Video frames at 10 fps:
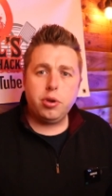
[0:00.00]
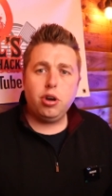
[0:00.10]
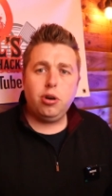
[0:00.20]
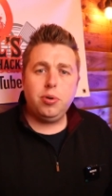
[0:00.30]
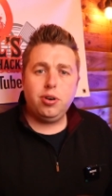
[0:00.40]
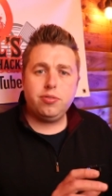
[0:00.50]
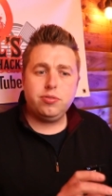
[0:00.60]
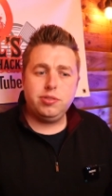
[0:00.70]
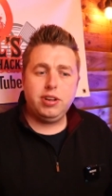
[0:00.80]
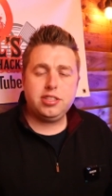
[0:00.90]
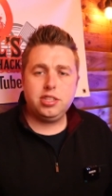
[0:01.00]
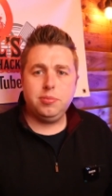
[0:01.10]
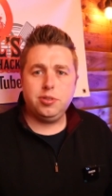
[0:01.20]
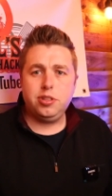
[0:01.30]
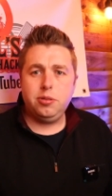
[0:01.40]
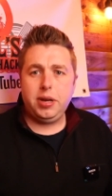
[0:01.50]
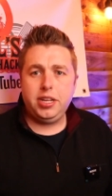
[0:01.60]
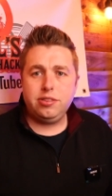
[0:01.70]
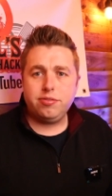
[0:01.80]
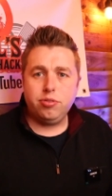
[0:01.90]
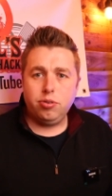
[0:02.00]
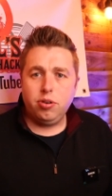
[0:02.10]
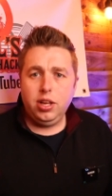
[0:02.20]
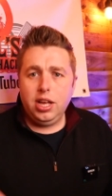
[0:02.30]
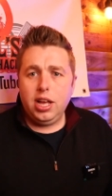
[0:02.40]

We got them off, we rested them onto the bench for